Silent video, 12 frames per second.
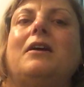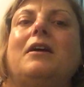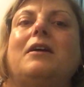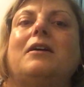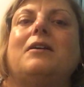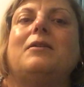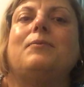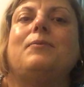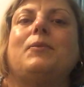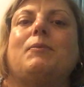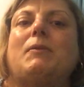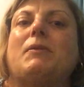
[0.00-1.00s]

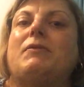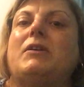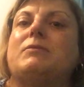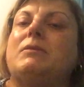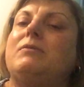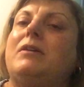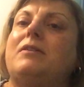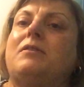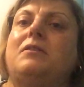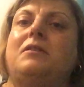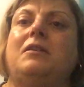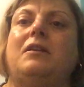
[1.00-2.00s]
People have asked me why
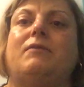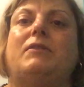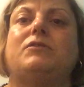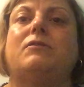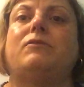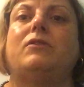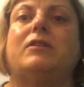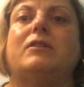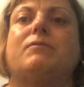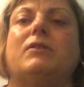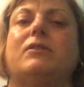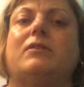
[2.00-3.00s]
I stopped
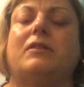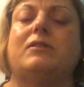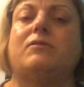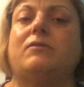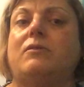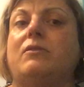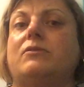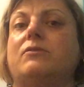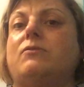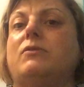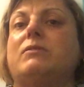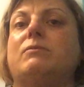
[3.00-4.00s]
vlogging, but it's because
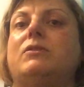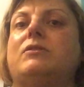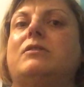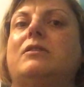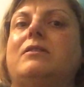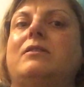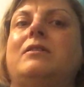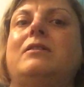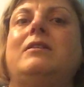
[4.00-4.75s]
of Christmas. And